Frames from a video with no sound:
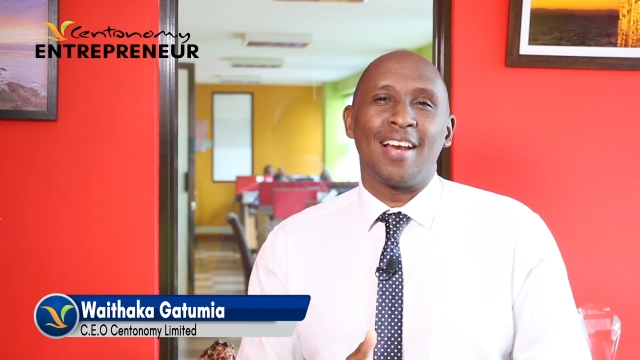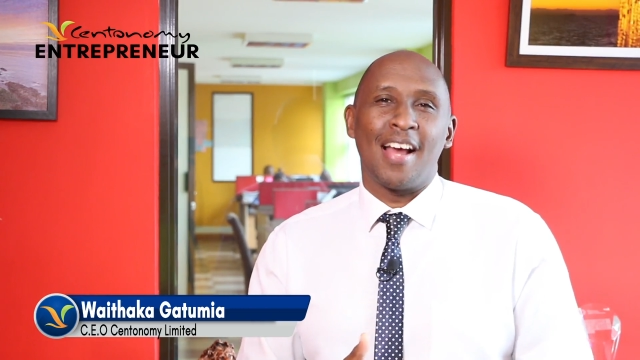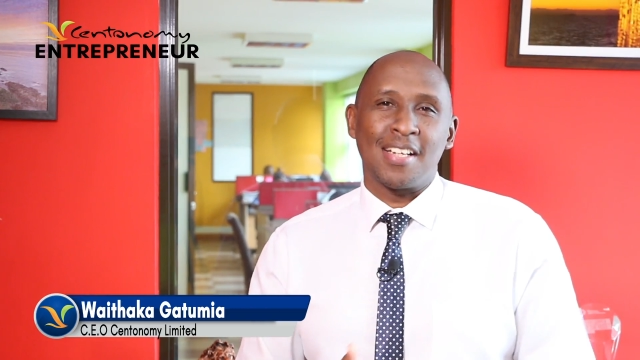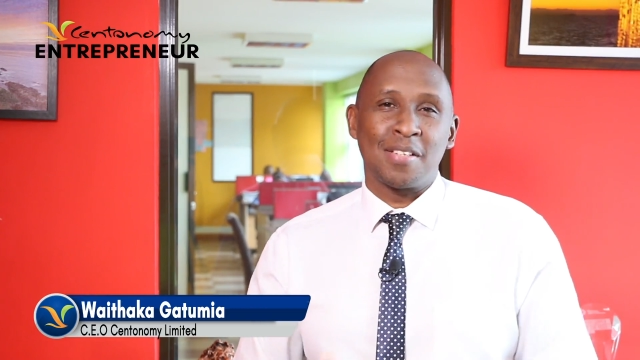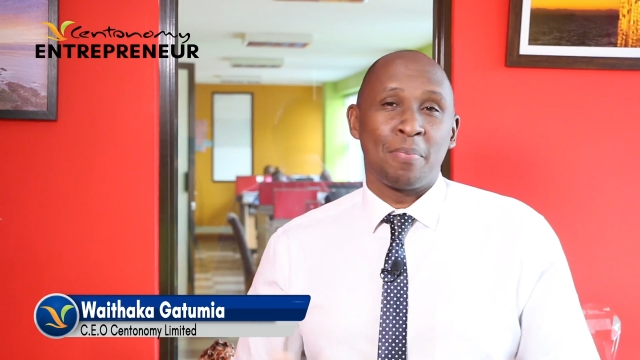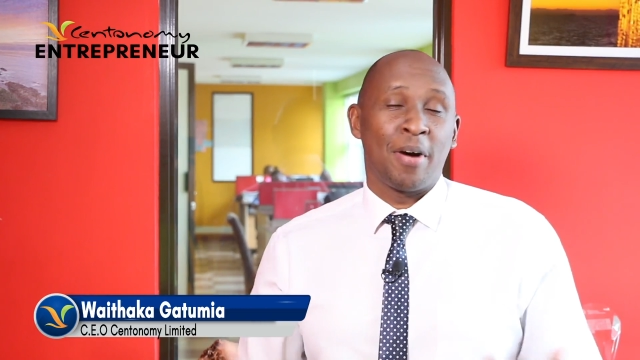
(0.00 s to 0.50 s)

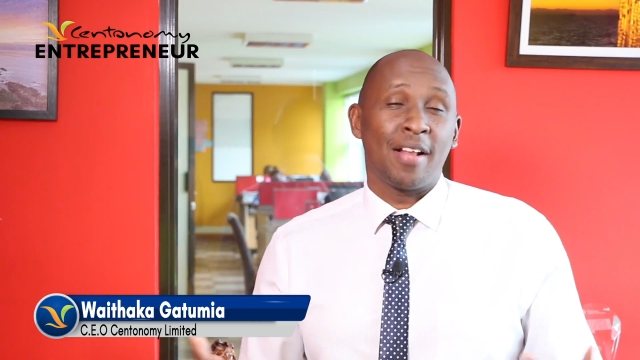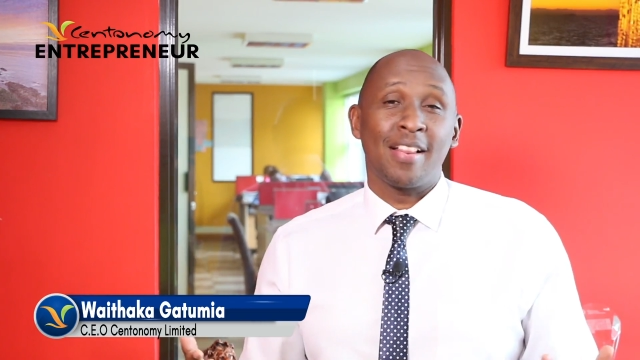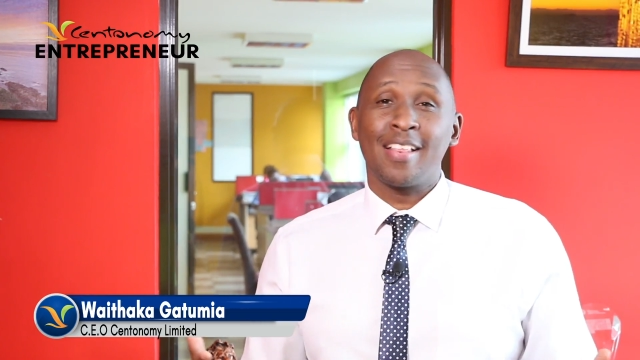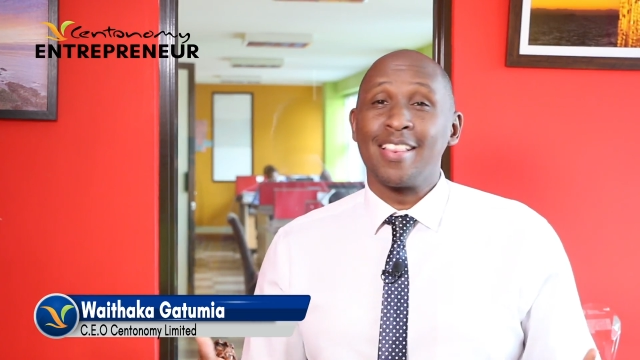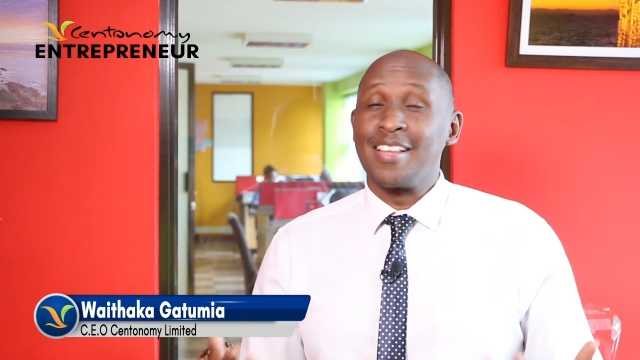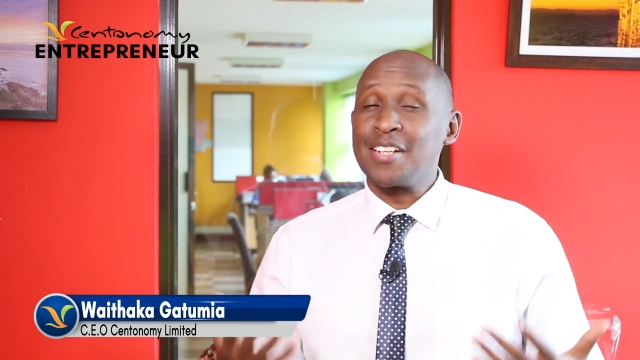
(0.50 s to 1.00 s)
last
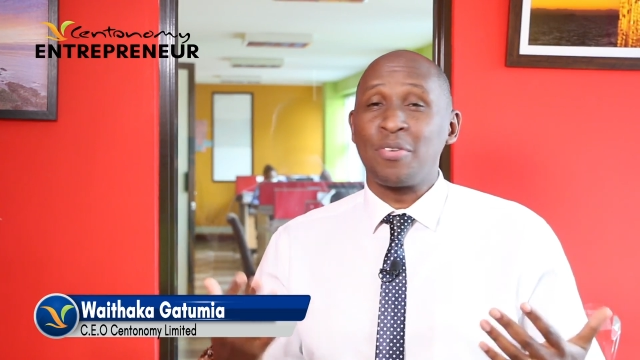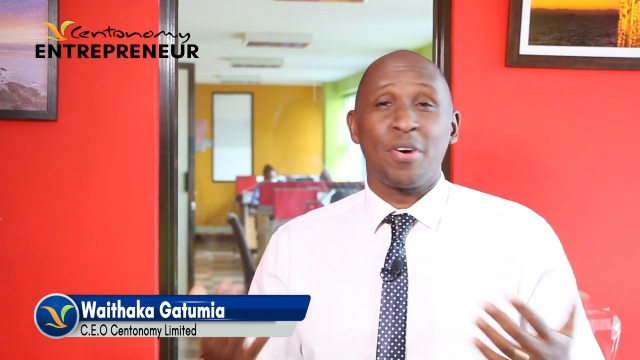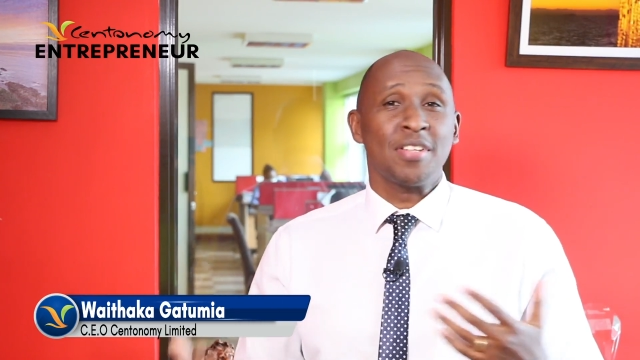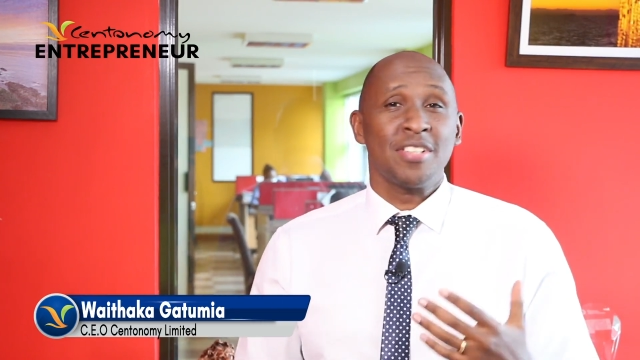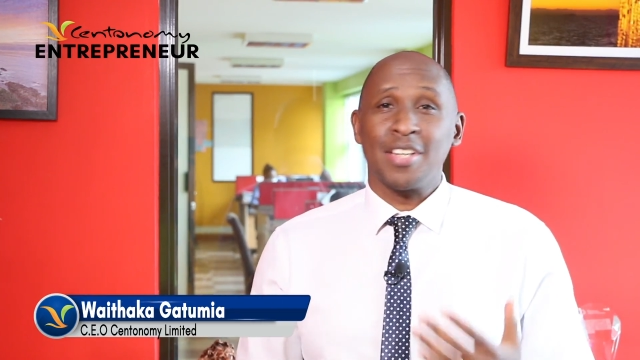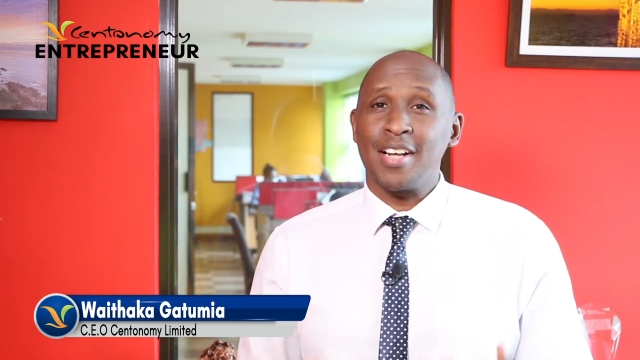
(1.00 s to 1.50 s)
month, this
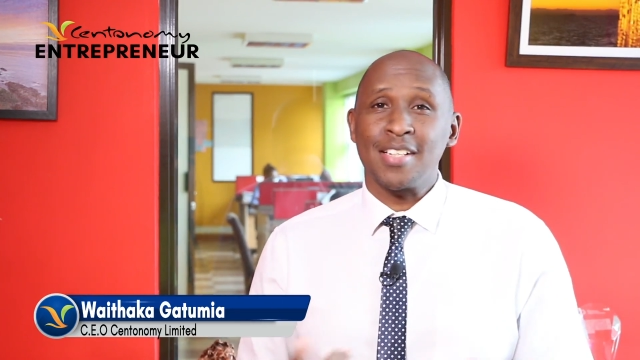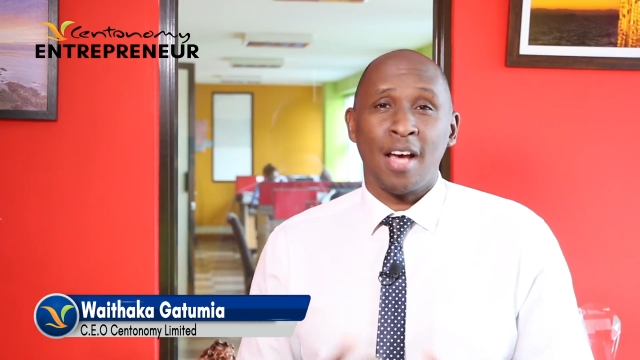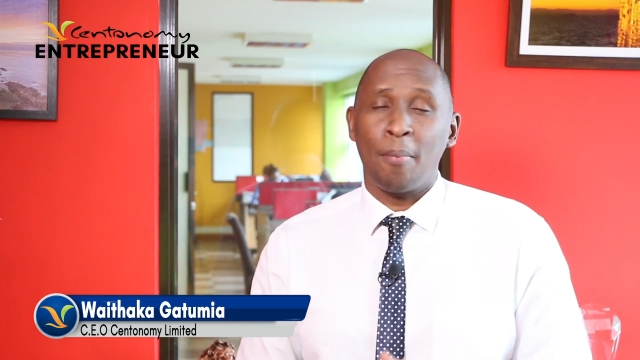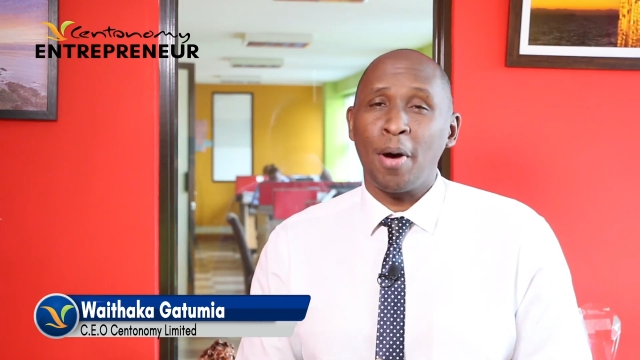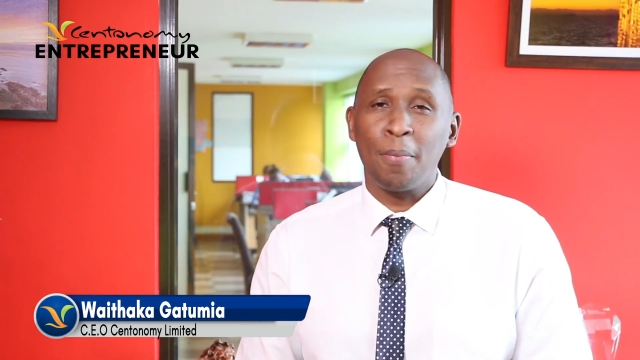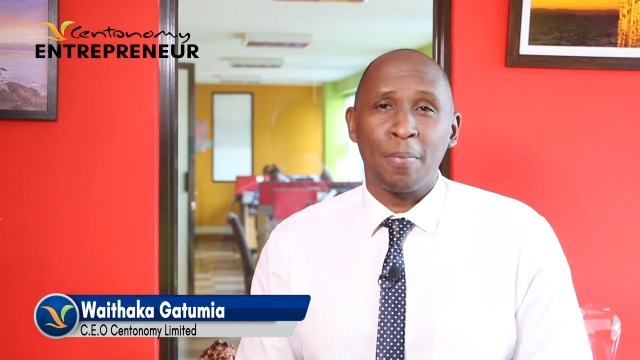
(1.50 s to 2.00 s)
question has
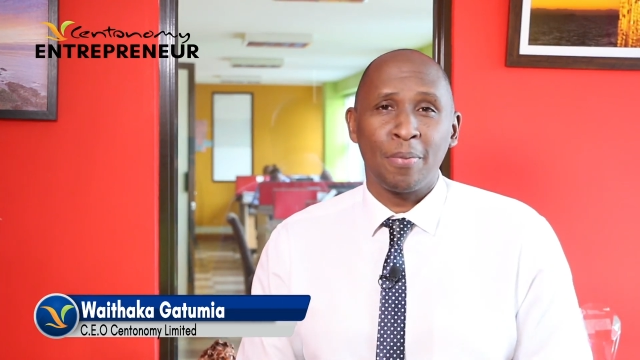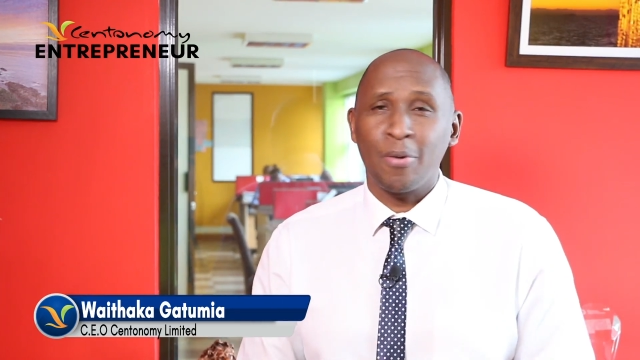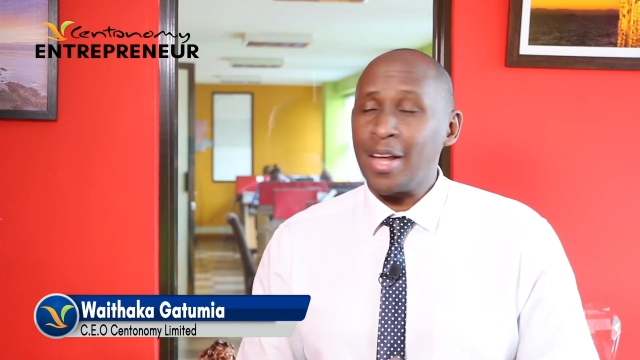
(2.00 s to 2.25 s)
come up.